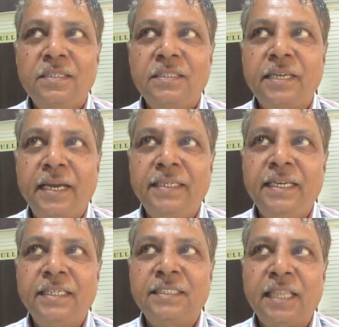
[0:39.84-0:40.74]

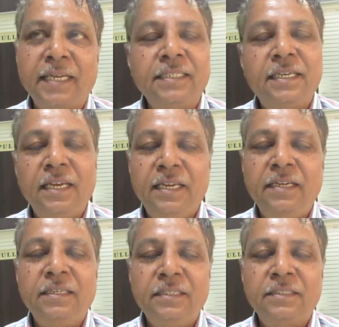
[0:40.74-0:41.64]
Sciatic
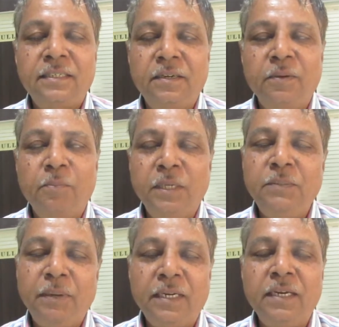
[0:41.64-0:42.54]
slightly
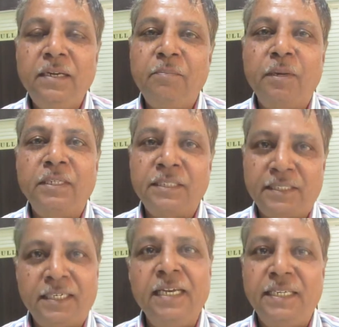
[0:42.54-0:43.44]
much better, but
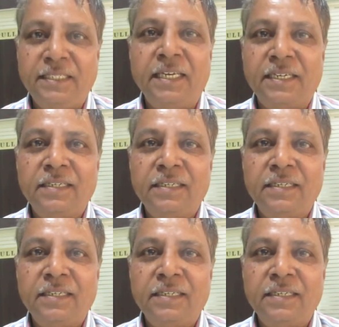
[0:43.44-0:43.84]
still it is there.